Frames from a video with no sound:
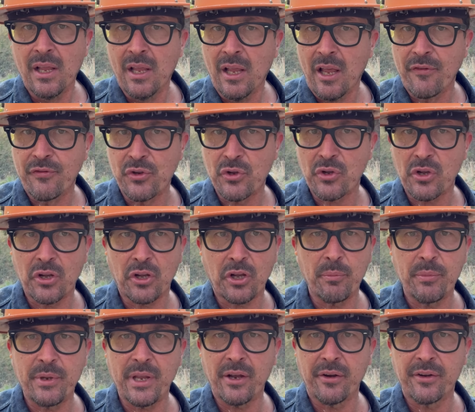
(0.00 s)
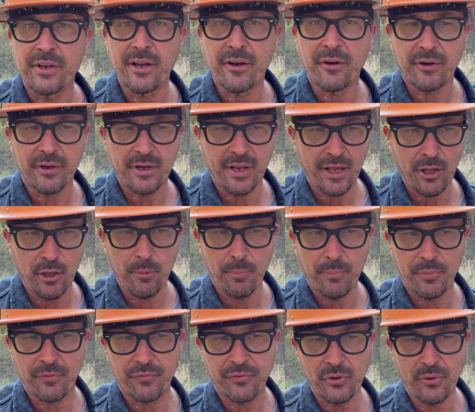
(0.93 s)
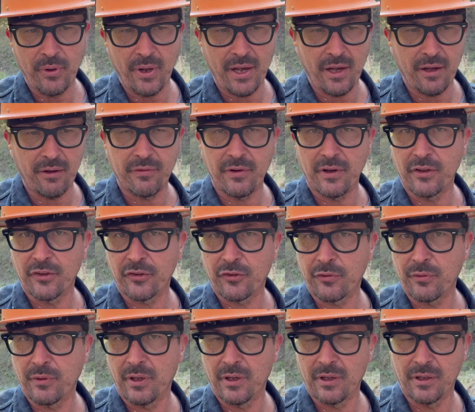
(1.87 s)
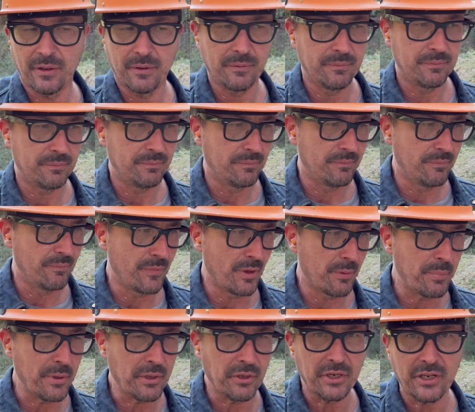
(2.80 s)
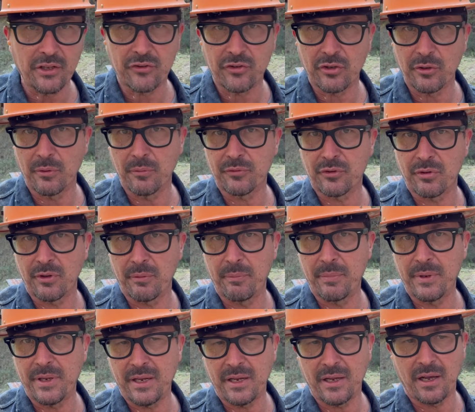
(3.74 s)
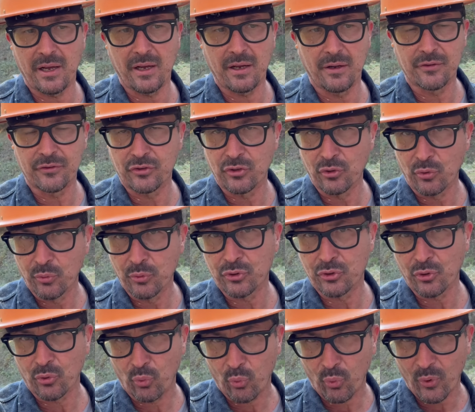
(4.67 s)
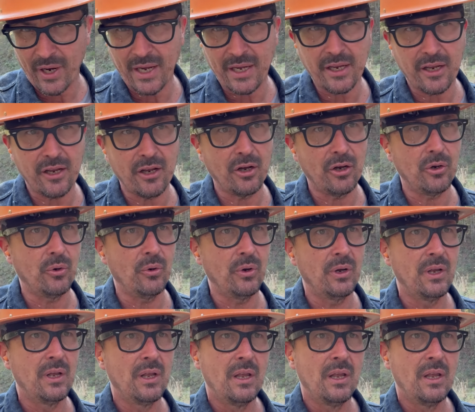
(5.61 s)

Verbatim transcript: If you can come down here and help, if you have a, a ability to, to be uh, to do radio,